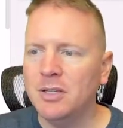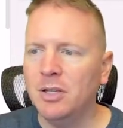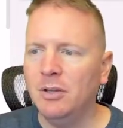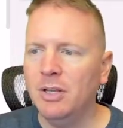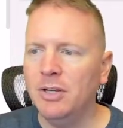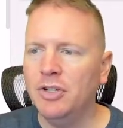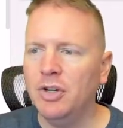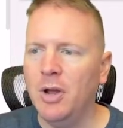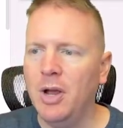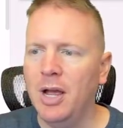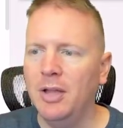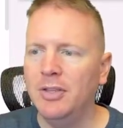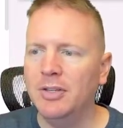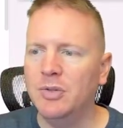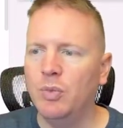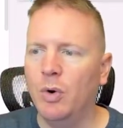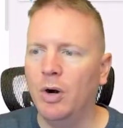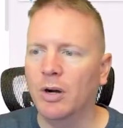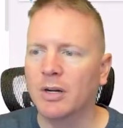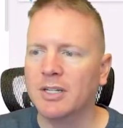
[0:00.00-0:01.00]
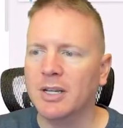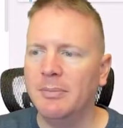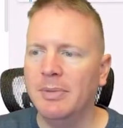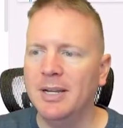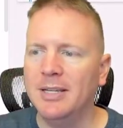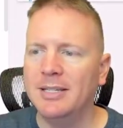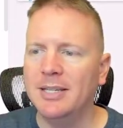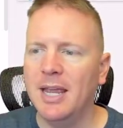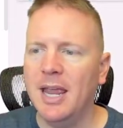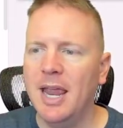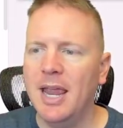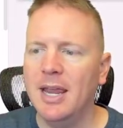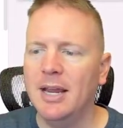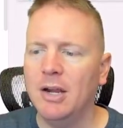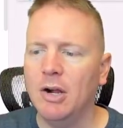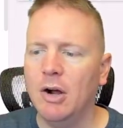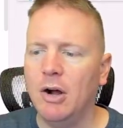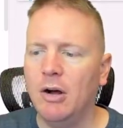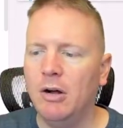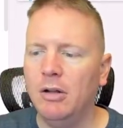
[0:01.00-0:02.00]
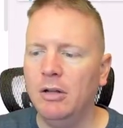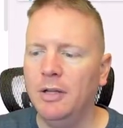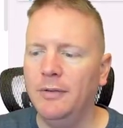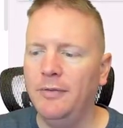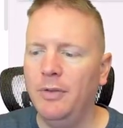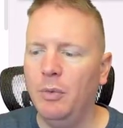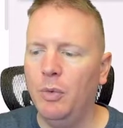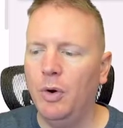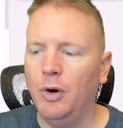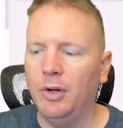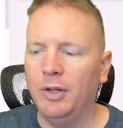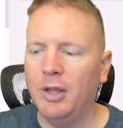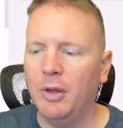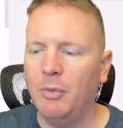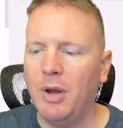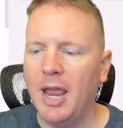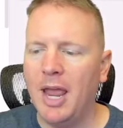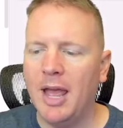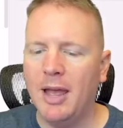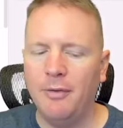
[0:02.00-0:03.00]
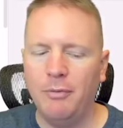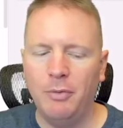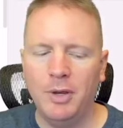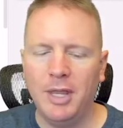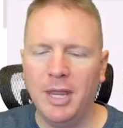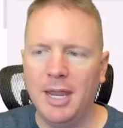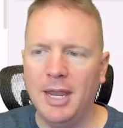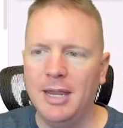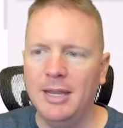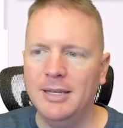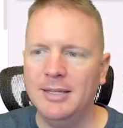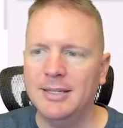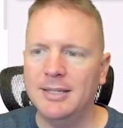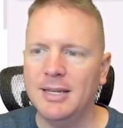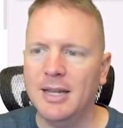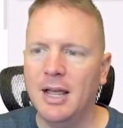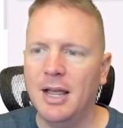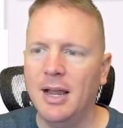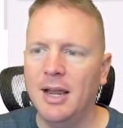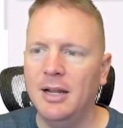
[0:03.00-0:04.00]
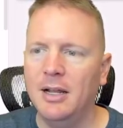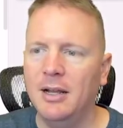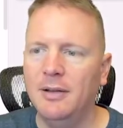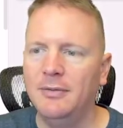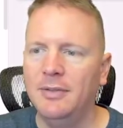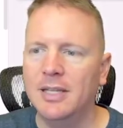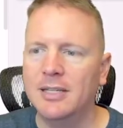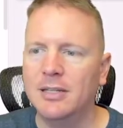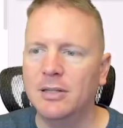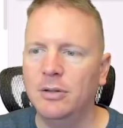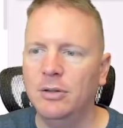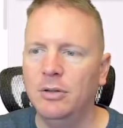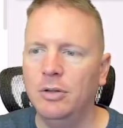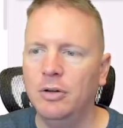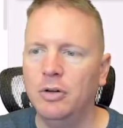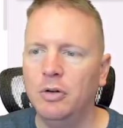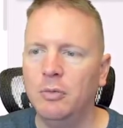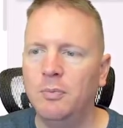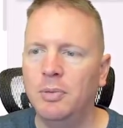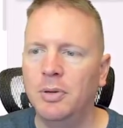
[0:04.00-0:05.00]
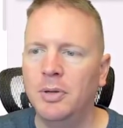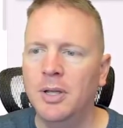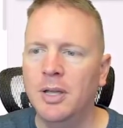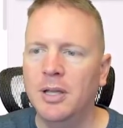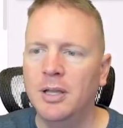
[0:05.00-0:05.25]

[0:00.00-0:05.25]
So let's show how this works. I'm going to take all of the work that we have inside of this loop.